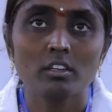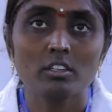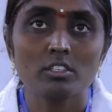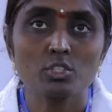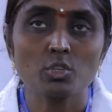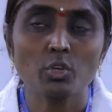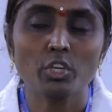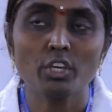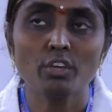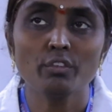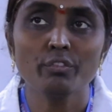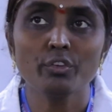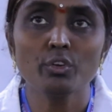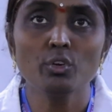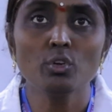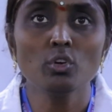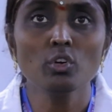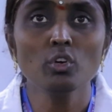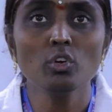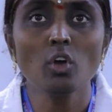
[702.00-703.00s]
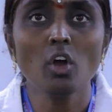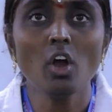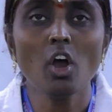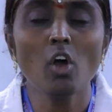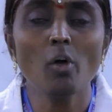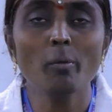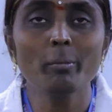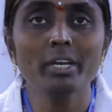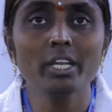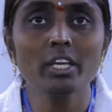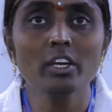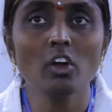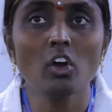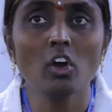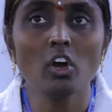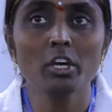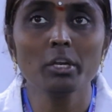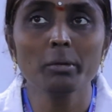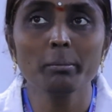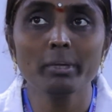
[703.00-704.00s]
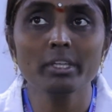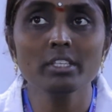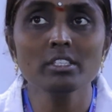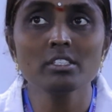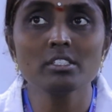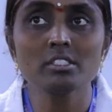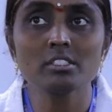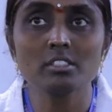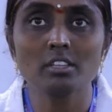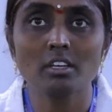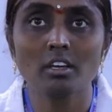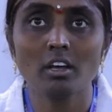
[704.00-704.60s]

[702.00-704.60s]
so if you don't know how many arguments